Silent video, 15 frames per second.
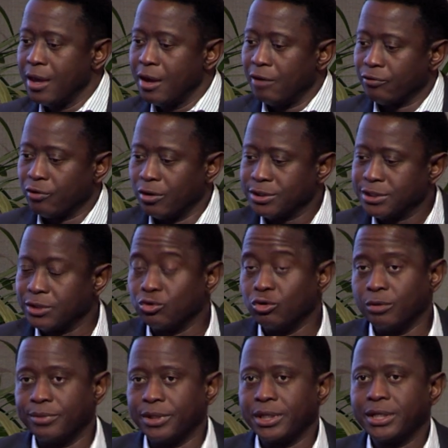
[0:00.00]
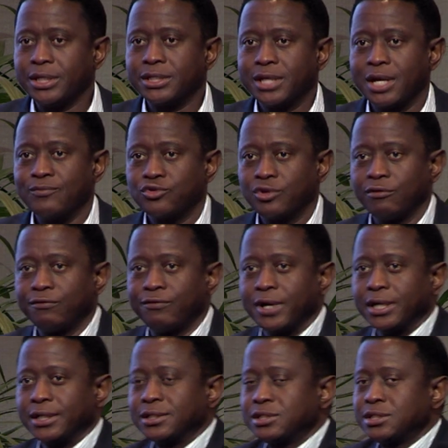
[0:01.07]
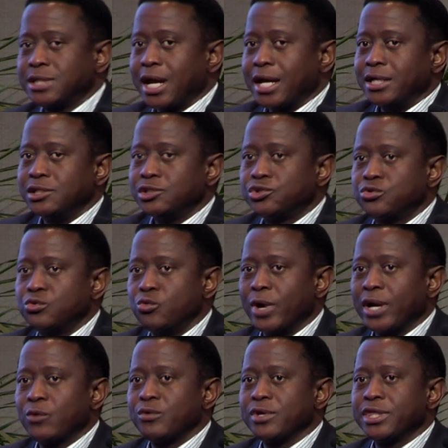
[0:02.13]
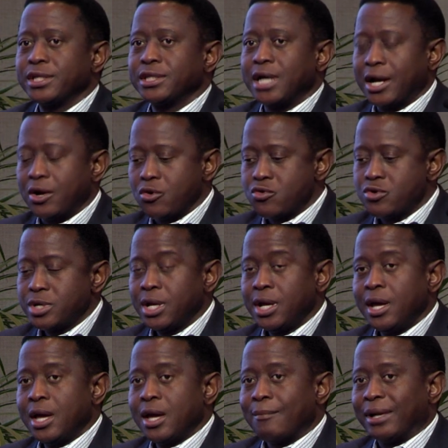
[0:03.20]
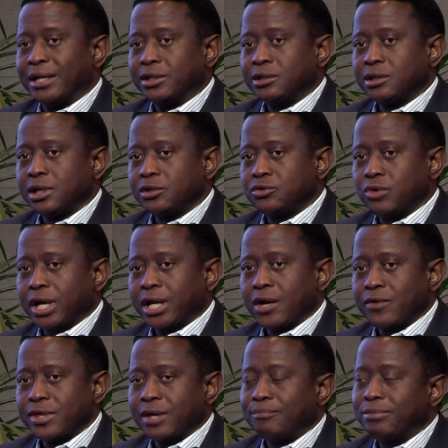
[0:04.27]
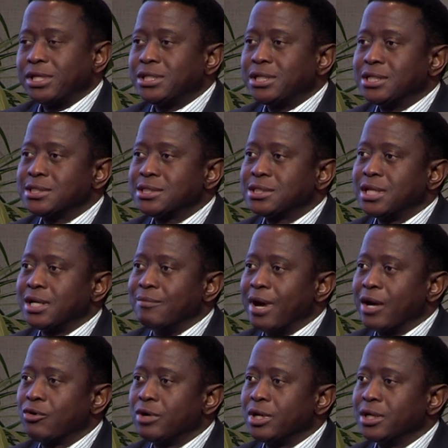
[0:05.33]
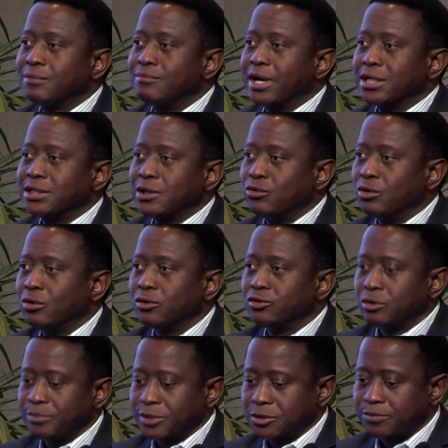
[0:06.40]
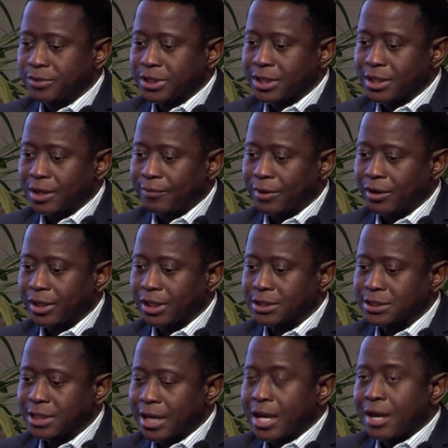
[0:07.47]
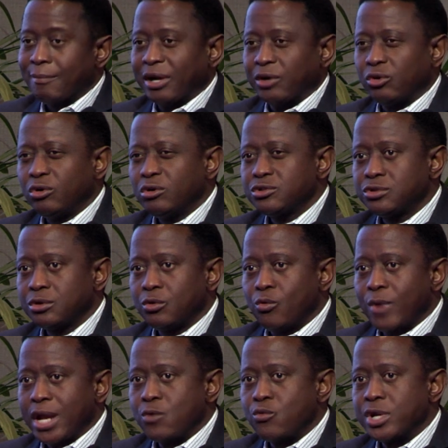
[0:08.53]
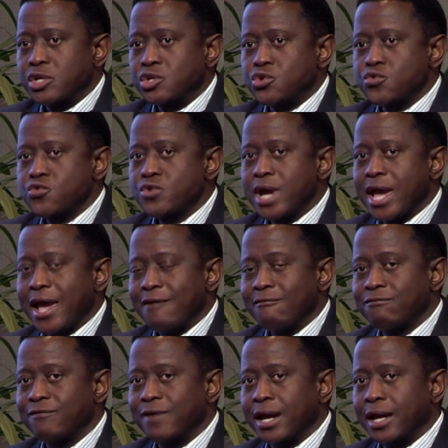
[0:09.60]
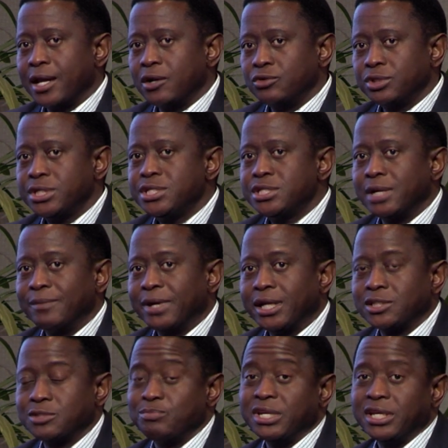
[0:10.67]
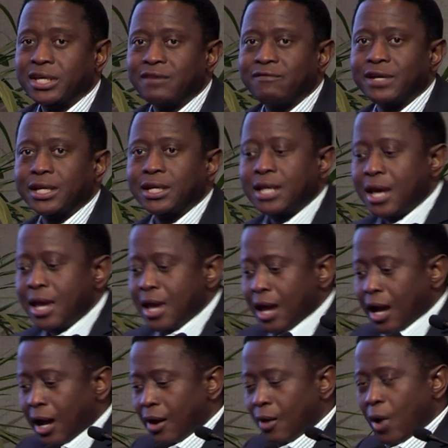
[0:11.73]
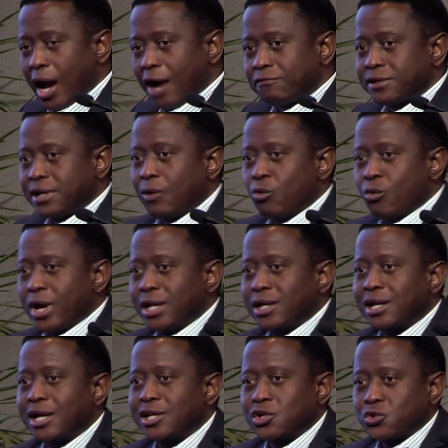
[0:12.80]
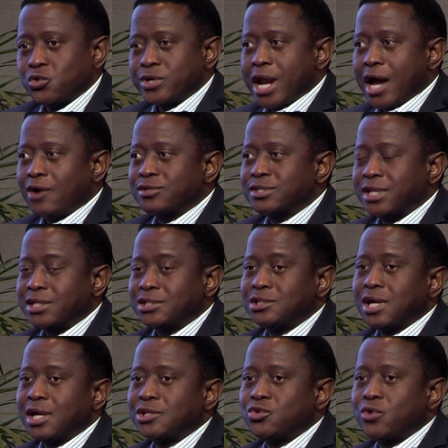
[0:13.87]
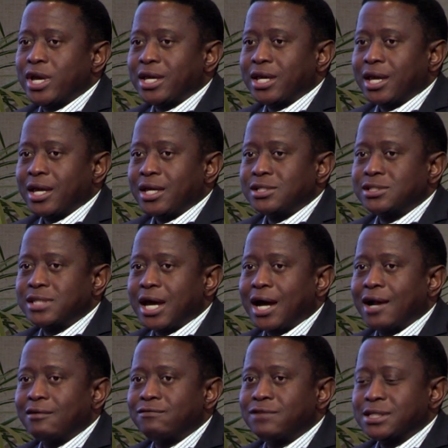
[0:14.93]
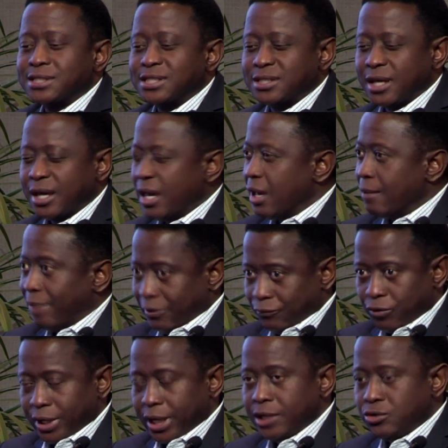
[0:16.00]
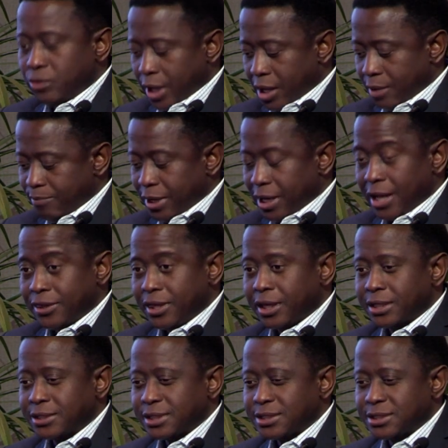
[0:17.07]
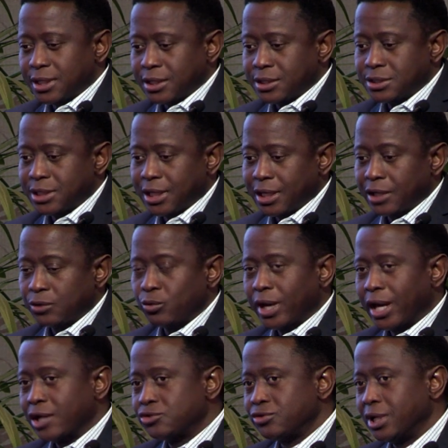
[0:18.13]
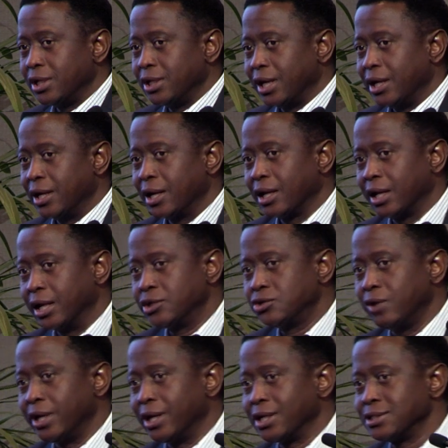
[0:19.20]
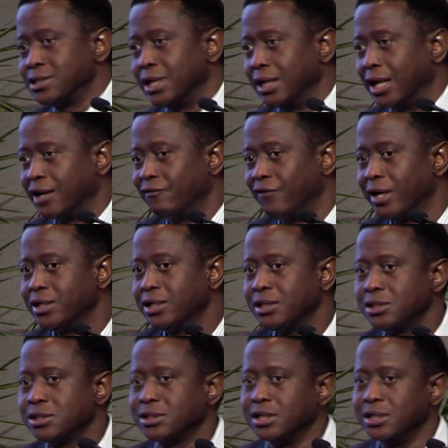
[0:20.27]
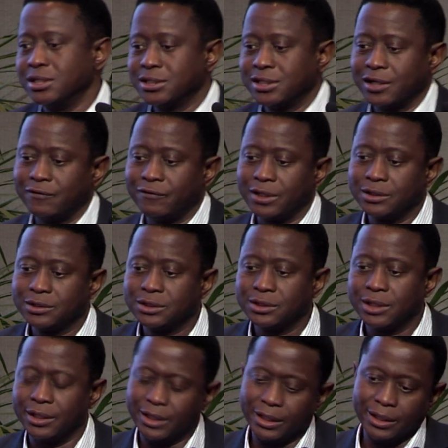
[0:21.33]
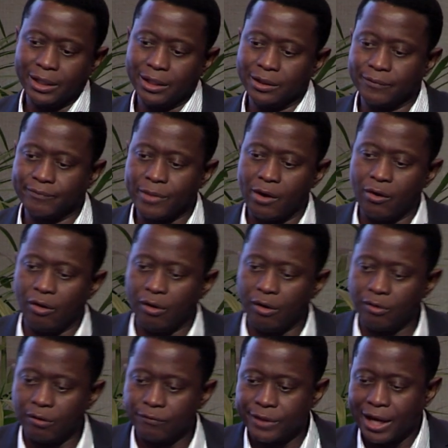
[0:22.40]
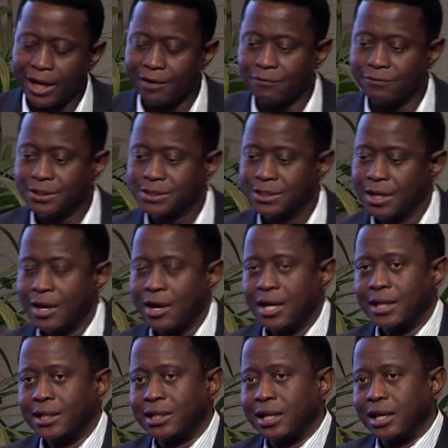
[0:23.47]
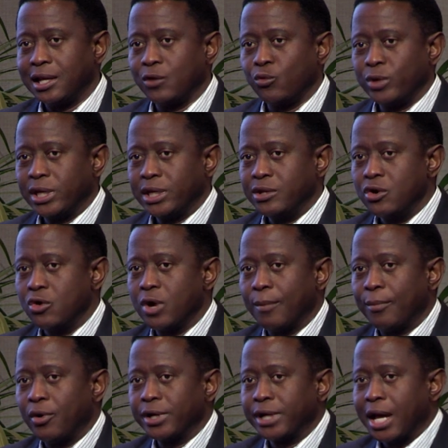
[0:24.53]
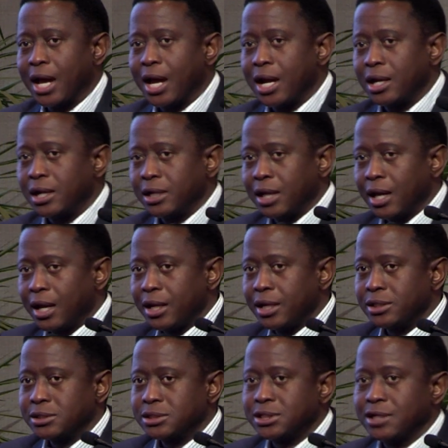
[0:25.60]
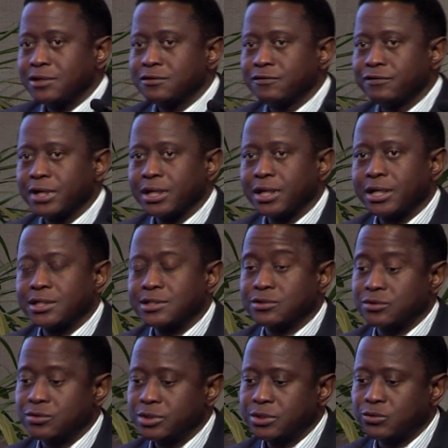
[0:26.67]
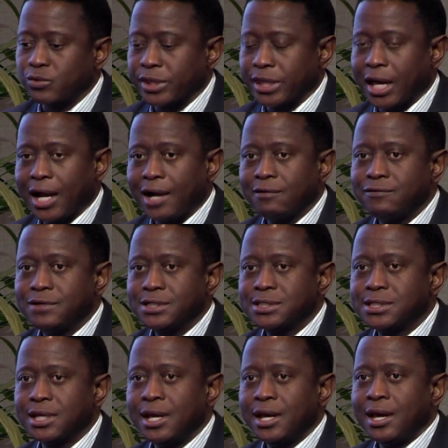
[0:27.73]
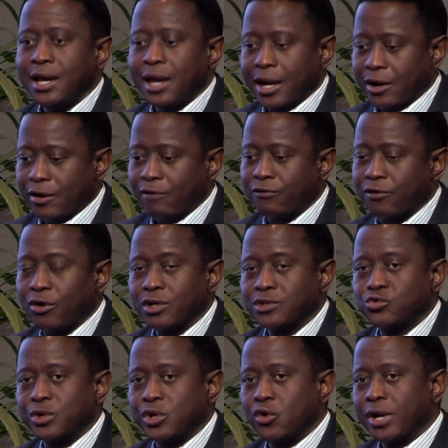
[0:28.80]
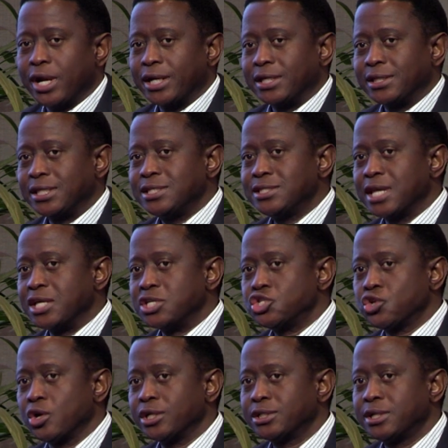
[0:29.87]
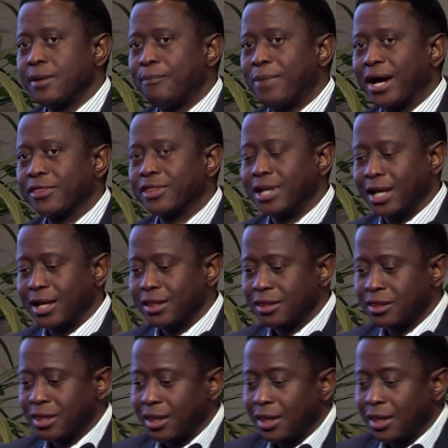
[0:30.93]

Of course, it will be in terms of trying to work with it alone, but together with the betas, and my colleague Marisa will also be speaking about this, but also when we do have a lutetium that has been given, after when do you now start to engage the alphas? But for that to happen, I think it's essential that we actually then get to understand the advantages and disadvantages of the alphas. Clearly, we know about the high linear energy transfer that is good with the alphas. And then, of course, we know that it is a short path length.